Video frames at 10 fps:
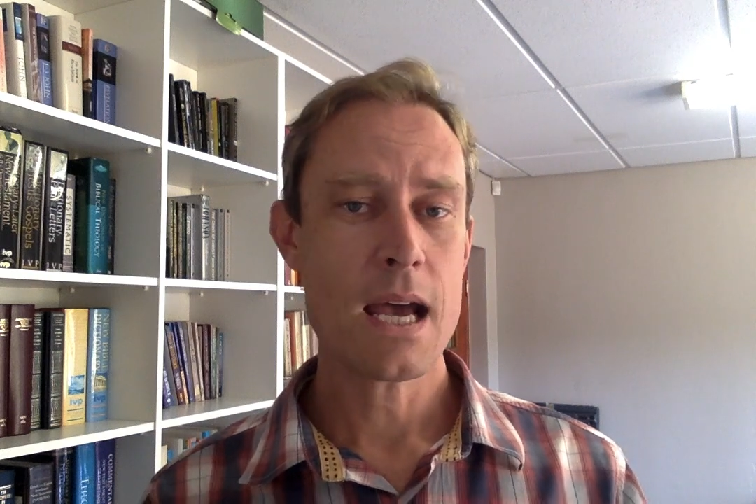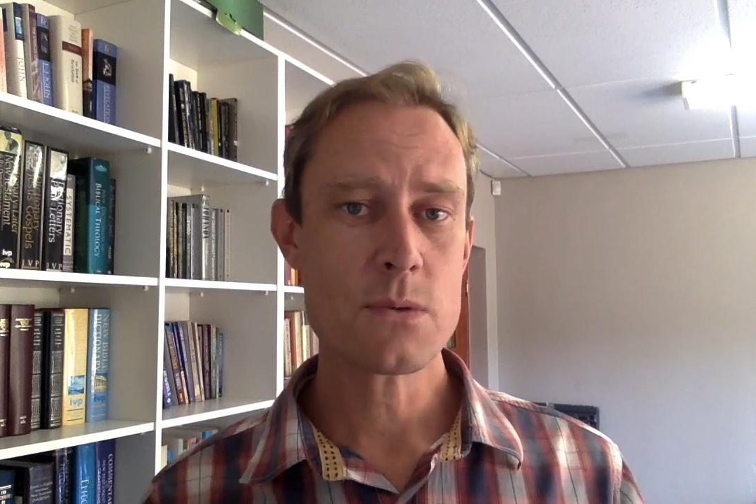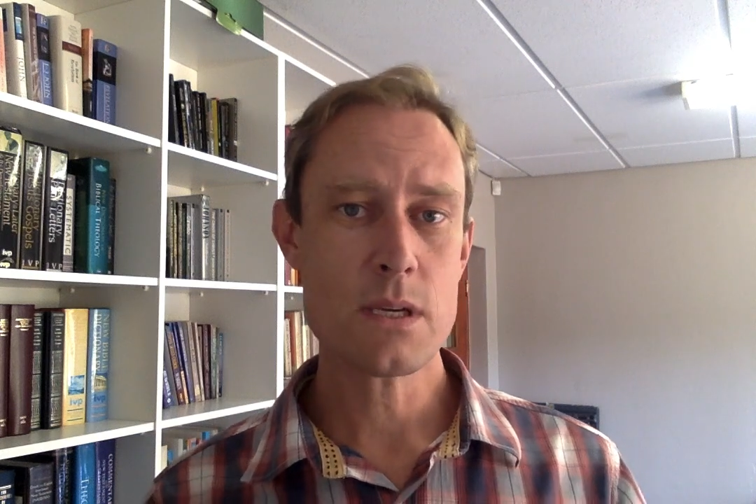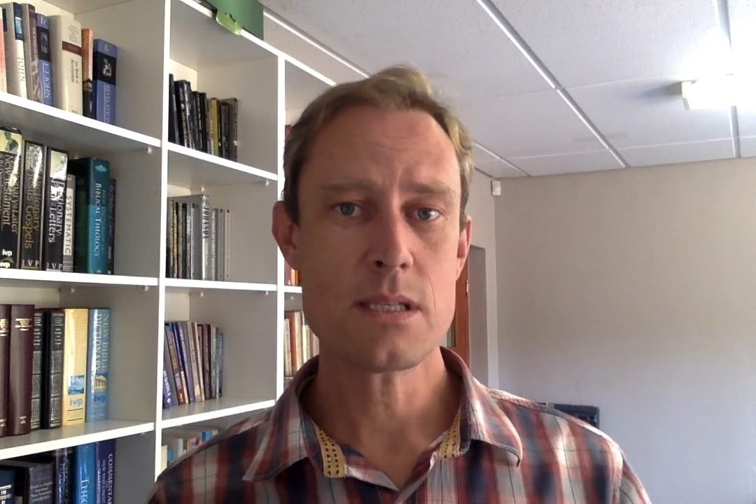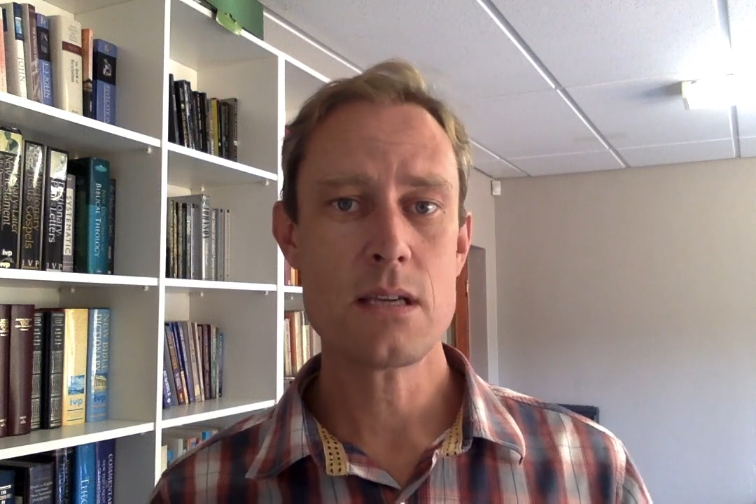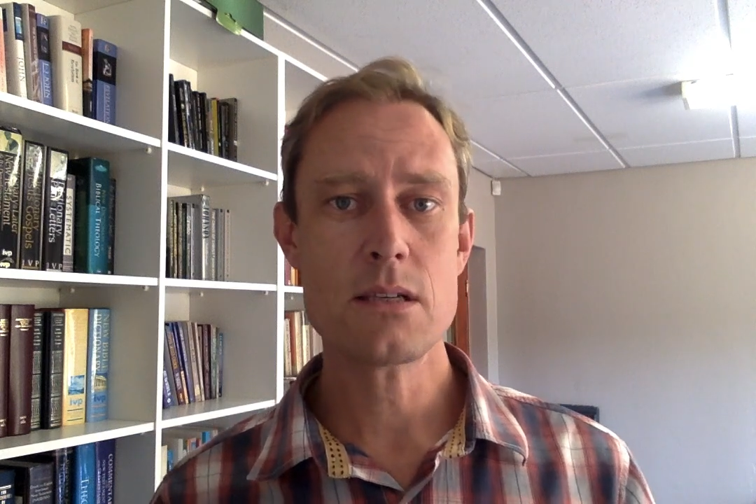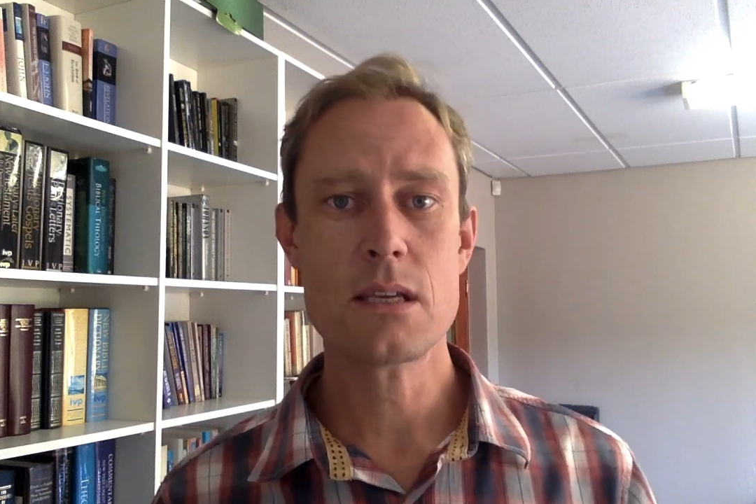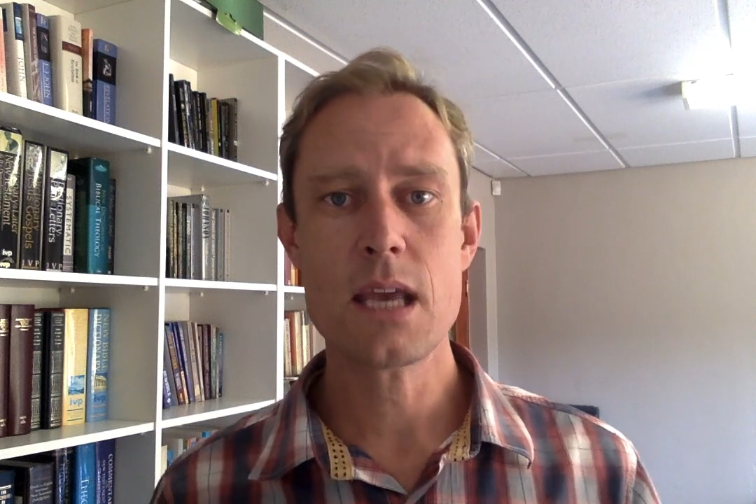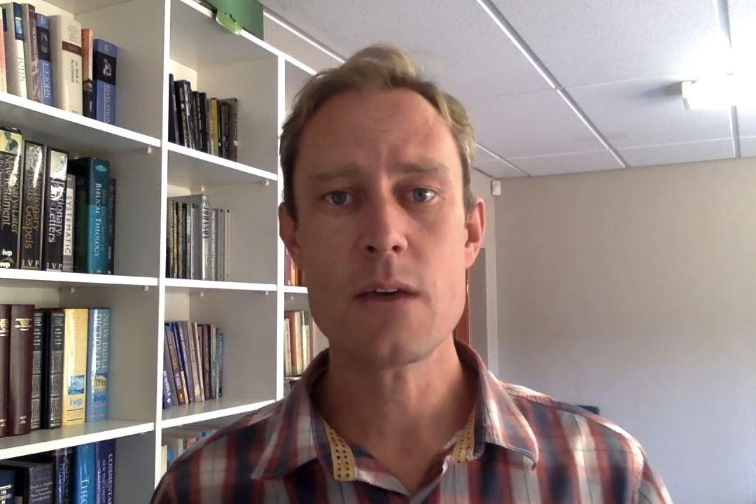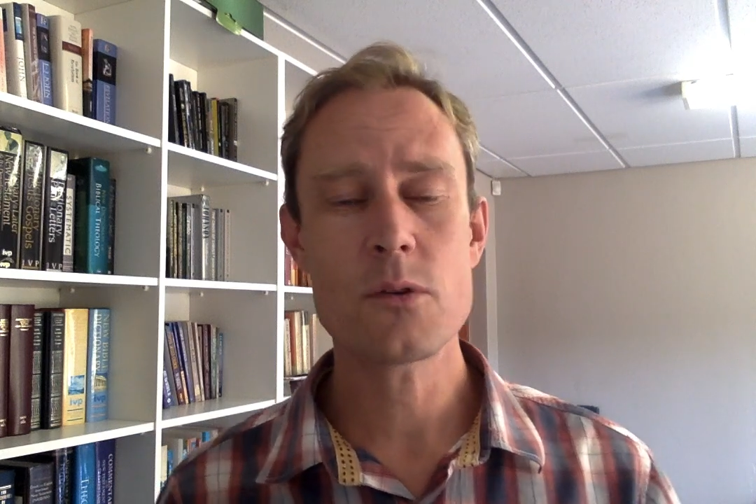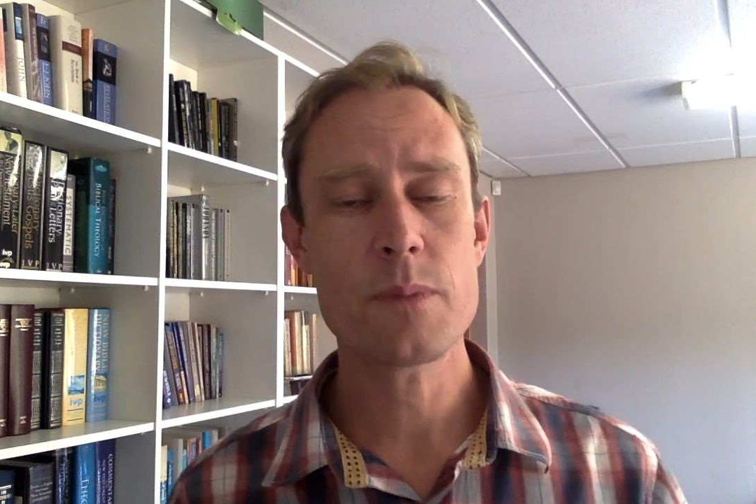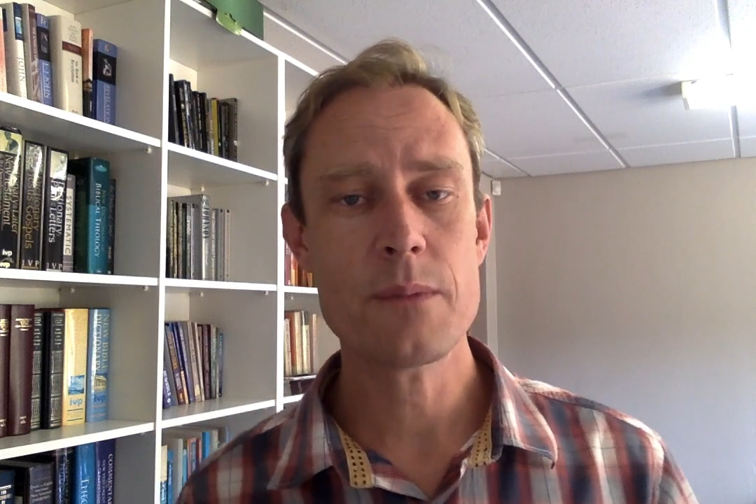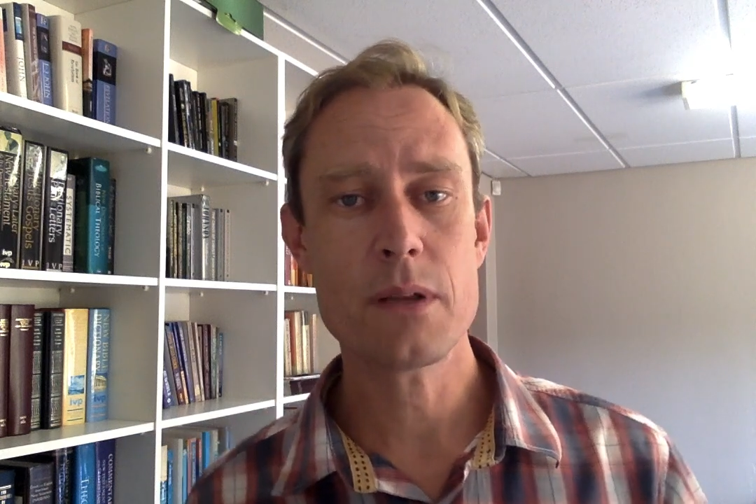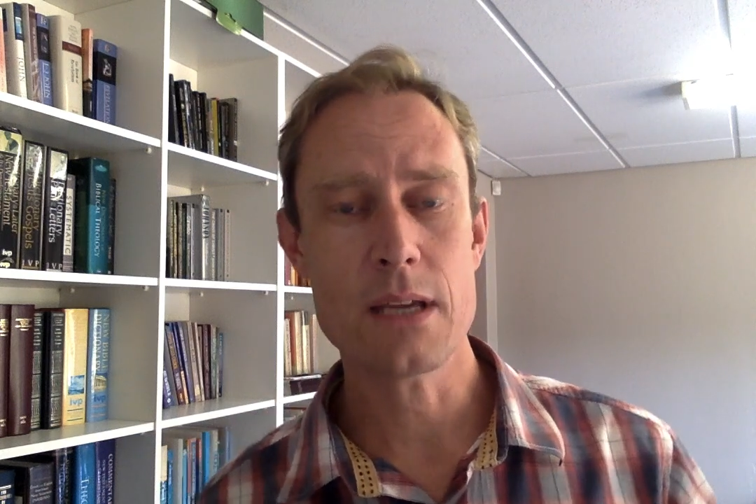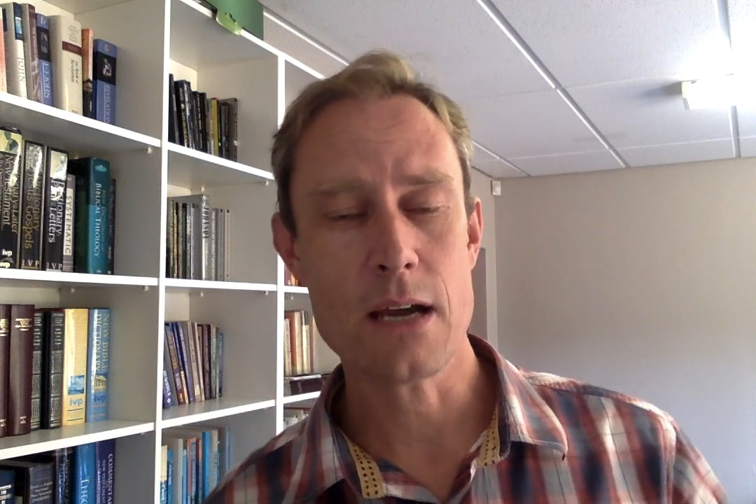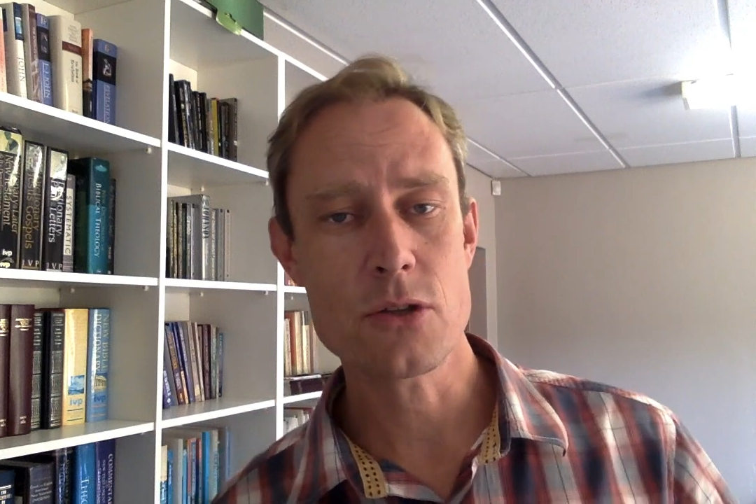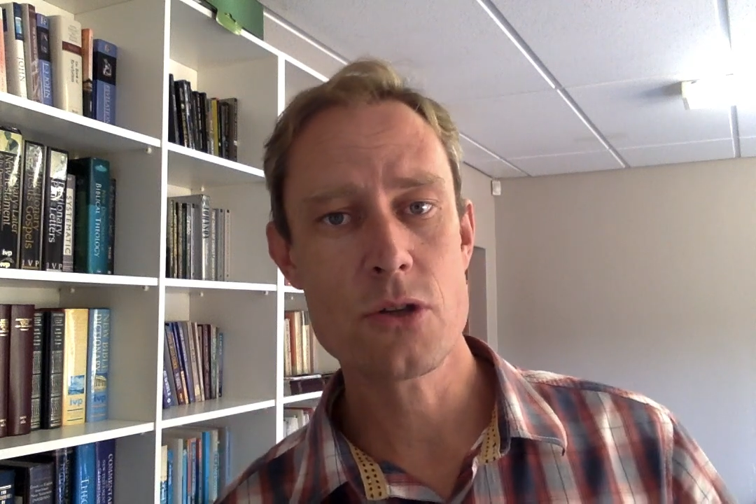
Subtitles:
As we seek to care for people in our